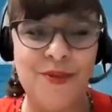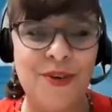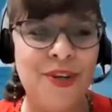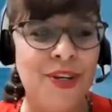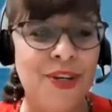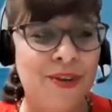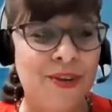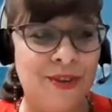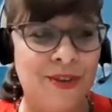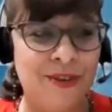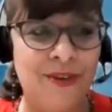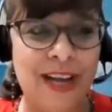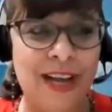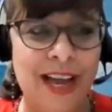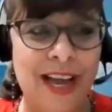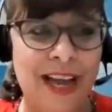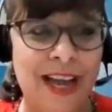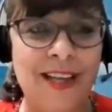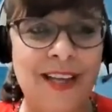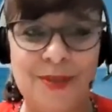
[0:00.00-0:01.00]
for you,
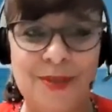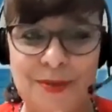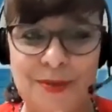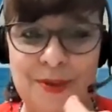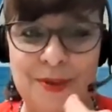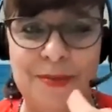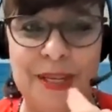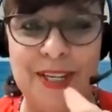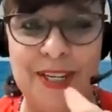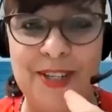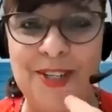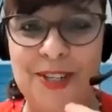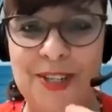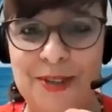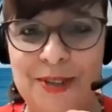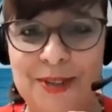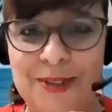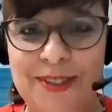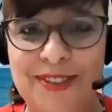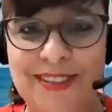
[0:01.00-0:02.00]
okay? It's for me
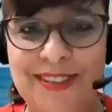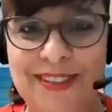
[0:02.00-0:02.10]
too.